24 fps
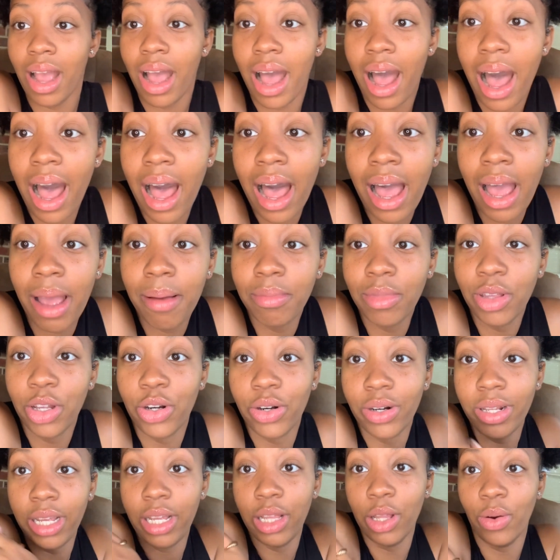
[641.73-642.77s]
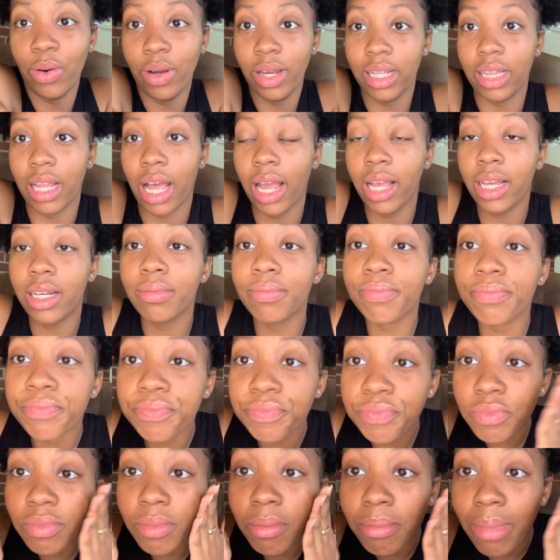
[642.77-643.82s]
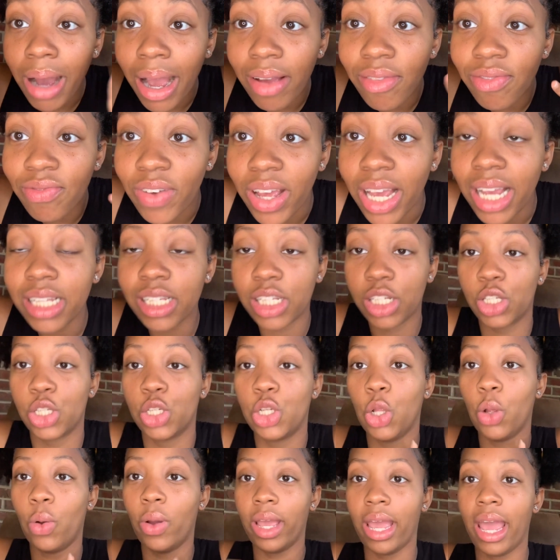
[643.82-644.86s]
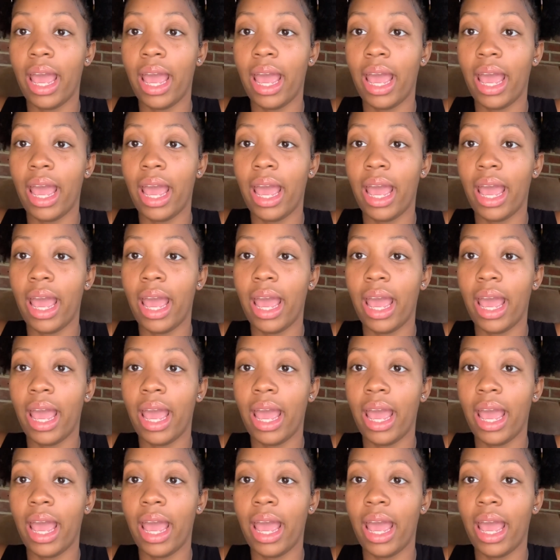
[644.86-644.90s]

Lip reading: Like my face is glowing,